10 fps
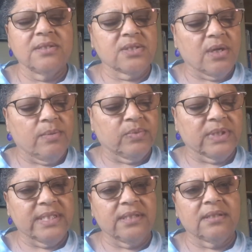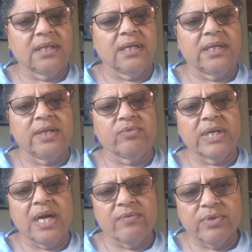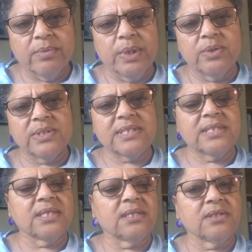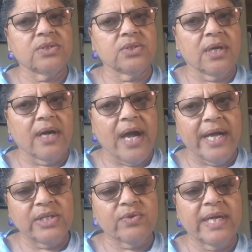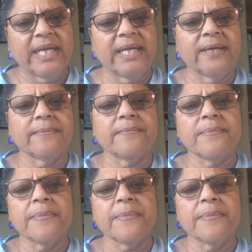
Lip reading: So I'm really in recovery mode still, hydrating,